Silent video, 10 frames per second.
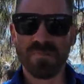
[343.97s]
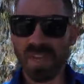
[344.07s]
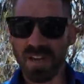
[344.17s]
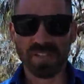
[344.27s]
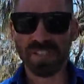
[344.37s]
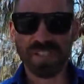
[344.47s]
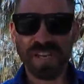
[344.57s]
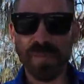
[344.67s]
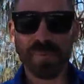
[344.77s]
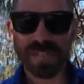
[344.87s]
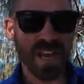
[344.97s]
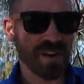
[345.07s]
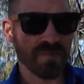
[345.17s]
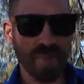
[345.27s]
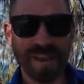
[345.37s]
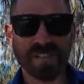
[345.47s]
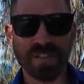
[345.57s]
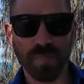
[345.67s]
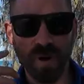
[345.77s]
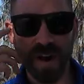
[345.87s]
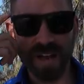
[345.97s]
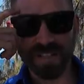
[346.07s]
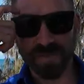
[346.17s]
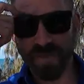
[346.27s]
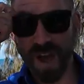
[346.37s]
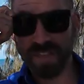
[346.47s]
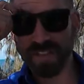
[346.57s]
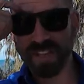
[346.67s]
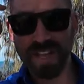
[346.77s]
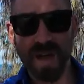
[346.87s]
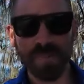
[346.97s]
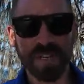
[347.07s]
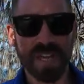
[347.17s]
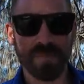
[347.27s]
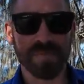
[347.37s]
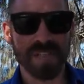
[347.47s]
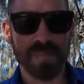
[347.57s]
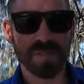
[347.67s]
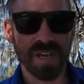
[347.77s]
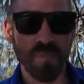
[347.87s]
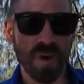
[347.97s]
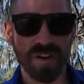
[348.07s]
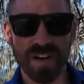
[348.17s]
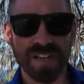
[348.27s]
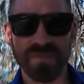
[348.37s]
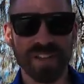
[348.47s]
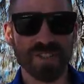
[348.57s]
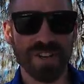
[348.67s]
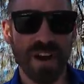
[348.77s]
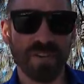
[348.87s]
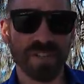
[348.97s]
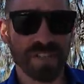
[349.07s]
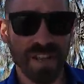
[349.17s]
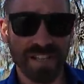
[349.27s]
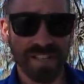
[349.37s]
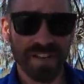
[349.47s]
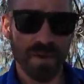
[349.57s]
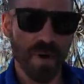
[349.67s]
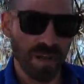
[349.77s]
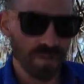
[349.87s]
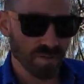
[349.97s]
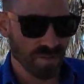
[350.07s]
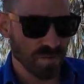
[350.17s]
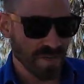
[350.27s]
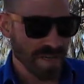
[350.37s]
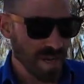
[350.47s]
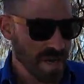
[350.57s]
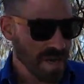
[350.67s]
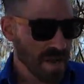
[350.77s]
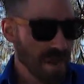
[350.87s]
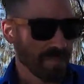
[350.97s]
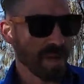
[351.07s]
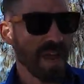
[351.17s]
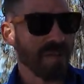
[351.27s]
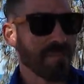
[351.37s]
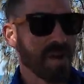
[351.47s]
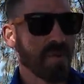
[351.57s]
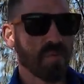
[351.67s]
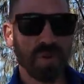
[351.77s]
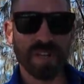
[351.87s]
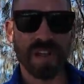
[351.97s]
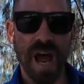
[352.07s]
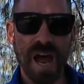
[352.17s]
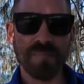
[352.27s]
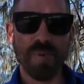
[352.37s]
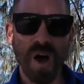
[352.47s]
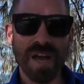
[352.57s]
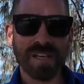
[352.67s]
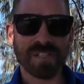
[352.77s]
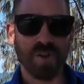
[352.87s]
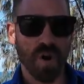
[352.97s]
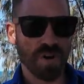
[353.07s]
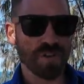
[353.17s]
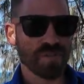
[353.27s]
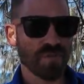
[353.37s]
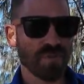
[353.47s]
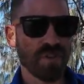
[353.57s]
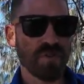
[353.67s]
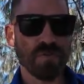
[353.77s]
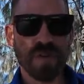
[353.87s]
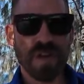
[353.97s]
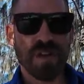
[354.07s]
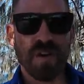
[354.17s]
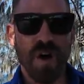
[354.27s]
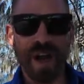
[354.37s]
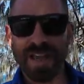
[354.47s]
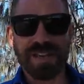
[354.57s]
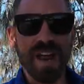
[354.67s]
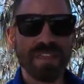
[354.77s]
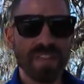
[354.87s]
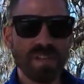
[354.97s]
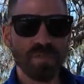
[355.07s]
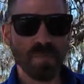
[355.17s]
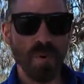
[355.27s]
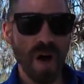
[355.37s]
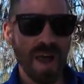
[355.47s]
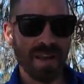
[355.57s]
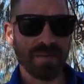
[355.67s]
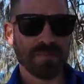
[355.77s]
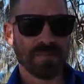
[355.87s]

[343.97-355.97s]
Yeah, because it's 10% of basically the products, and rather than the company keeping the 10%, why don't I give that to charity? So that's something I might look at doing. But yeah, really unbiased, honest review. I get nothing if you buy it.